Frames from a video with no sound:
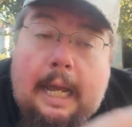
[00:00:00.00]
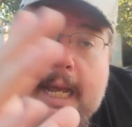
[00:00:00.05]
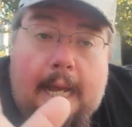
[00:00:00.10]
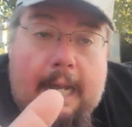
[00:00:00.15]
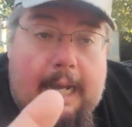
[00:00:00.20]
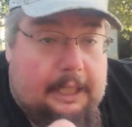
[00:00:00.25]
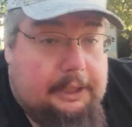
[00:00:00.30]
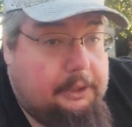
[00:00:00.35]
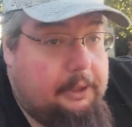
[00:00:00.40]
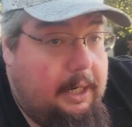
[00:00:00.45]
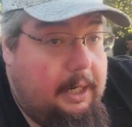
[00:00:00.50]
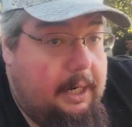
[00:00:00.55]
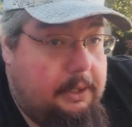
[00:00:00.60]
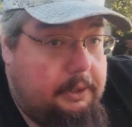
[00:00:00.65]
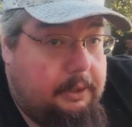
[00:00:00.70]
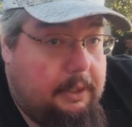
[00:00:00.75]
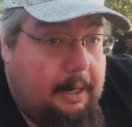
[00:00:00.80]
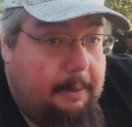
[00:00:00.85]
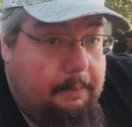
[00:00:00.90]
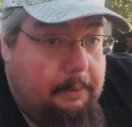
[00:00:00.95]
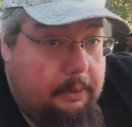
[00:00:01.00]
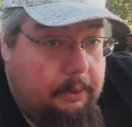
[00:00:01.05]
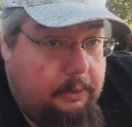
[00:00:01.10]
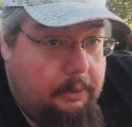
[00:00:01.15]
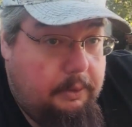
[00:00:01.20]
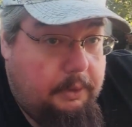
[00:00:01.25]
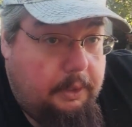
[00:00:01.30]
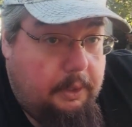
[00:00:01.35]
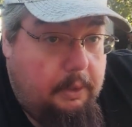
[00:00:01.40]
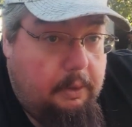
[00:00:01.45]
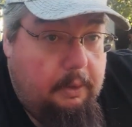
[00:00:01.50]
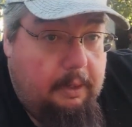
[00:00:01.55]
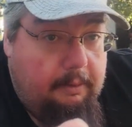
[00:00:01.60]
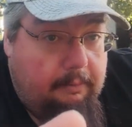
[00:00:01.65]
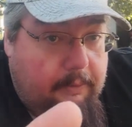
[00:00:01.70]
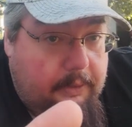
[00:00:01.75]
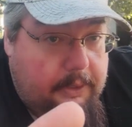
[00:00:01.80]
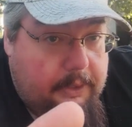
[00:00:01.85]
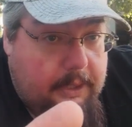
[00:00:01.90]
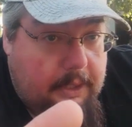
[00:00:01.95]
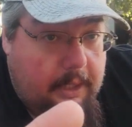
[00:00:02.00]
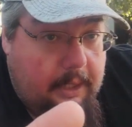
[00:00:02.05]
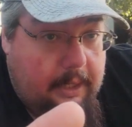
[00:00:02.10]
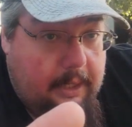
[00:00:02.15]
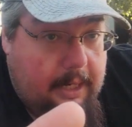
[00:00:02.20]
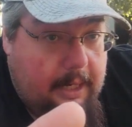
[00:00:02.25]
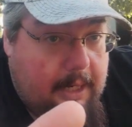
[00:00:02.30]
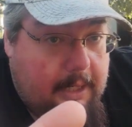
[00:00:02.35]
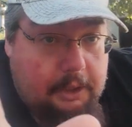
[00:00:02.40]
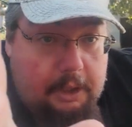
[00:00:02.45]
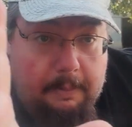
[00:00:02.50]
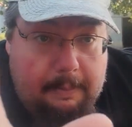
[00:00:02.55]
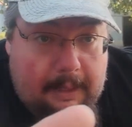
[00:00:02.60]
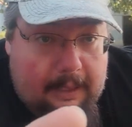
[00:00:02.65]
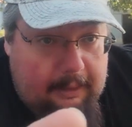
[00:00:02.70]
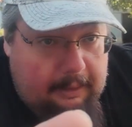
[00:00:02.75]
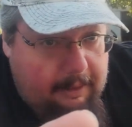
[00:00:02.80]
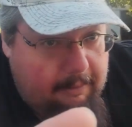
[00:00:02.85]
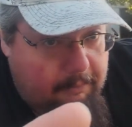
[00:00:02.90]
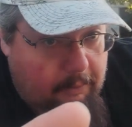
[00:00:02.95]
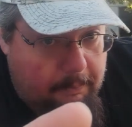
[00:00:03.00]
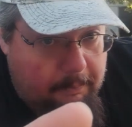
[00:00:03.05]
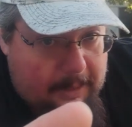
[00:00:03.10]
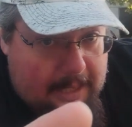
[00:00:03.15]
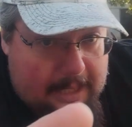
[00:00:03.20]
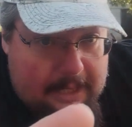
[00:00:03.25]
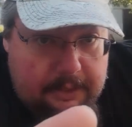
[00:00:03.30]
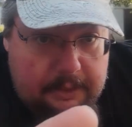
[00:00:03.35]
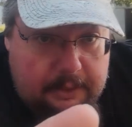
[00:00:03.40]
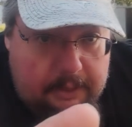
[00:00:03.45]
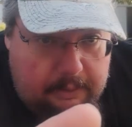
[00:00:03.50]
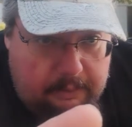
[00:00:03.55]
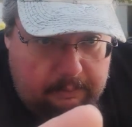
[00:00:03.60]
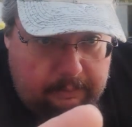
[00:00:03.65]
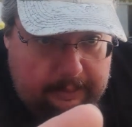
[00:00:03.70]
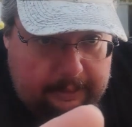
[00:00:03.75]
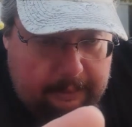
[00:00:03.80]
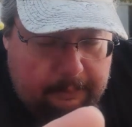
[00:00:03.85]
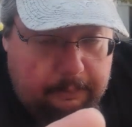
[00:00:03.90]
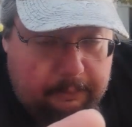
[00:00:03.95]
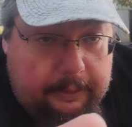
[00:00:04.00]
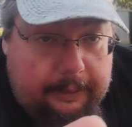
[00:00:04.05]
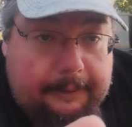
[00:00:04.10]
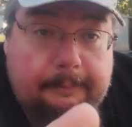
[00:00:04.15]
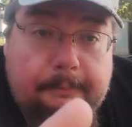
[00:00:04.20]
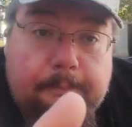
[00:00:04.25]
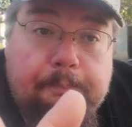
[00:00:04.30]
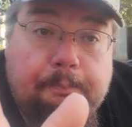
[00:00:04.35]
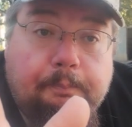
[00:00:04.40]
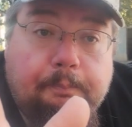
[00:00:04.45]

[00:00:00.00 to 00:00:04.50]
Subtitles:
I try to drop a new show every Sunday. I do my level best to anyway.